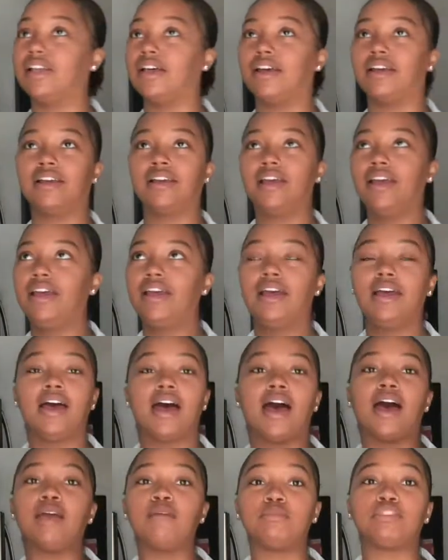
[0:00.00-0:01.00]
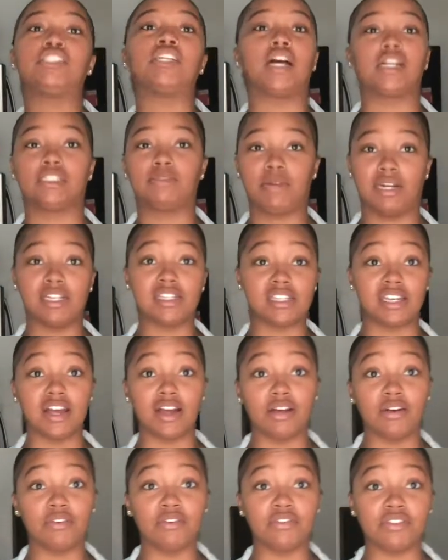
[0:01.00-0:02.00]
Like, I'm shocked
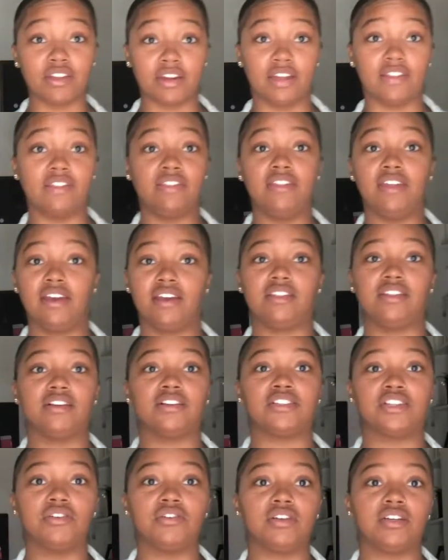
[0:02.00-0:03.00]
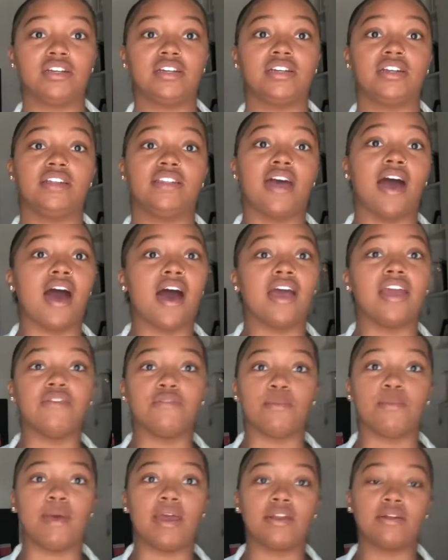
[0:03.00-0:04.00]
myself that they're so good and that I
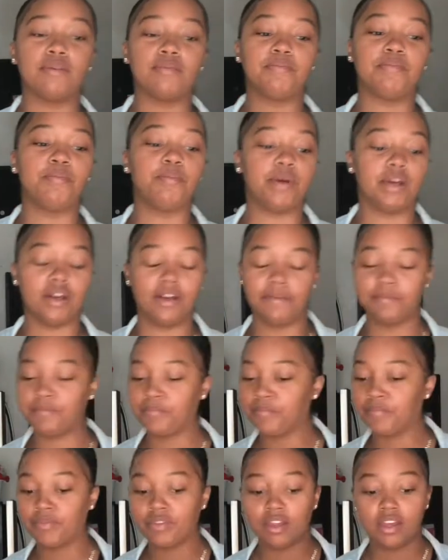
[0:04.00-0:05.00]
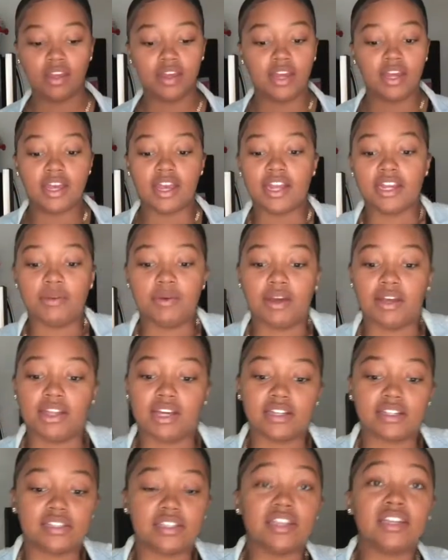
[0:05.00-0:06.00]
even made them. But anyway,
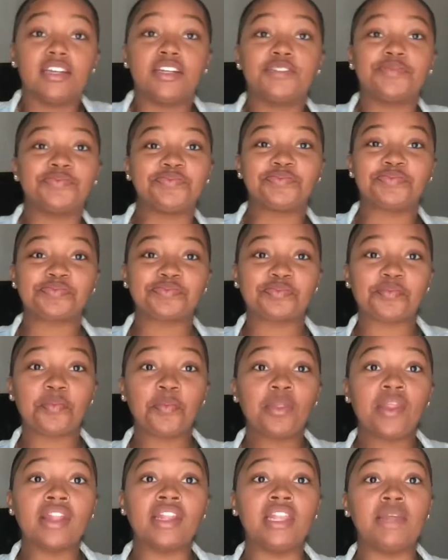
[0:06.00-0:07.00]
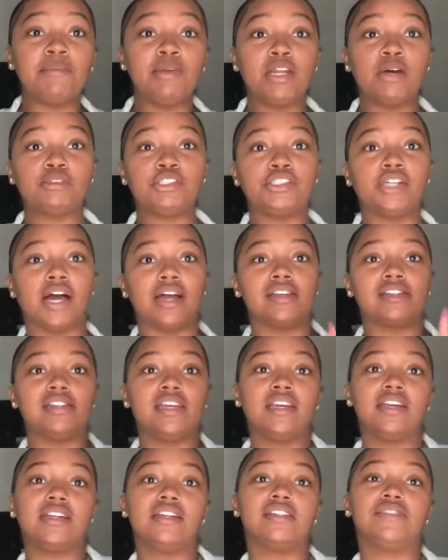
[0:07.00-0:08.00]
that's it. Let me know what you guys
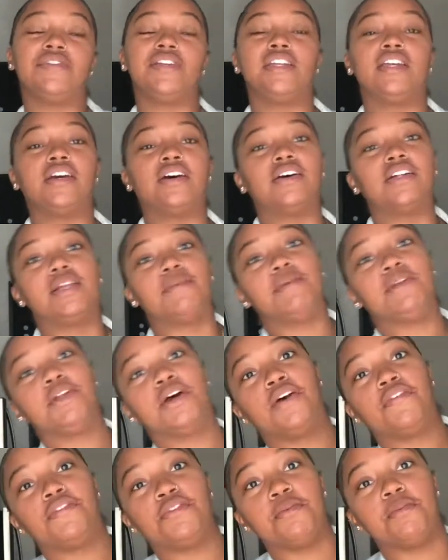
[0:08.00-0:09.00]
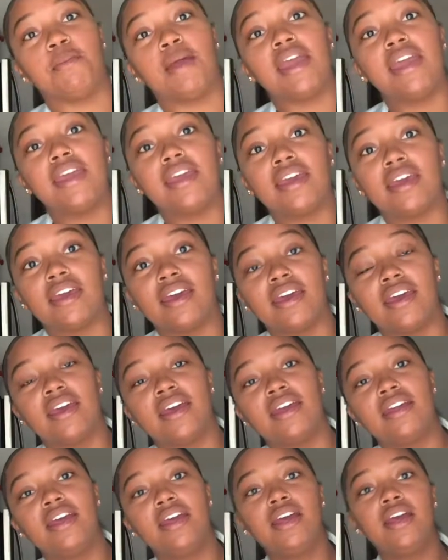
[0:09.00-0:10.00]
think of this video. Let me know if you make
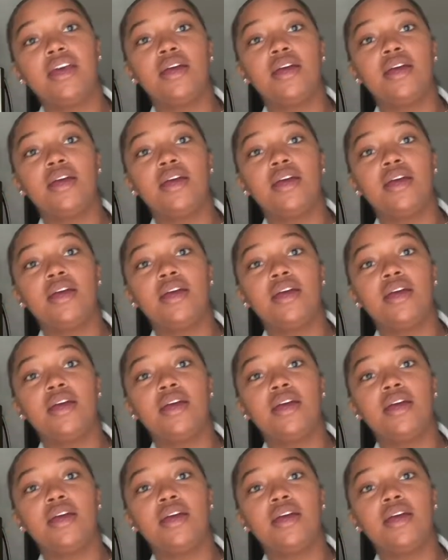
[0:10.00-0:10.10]
it.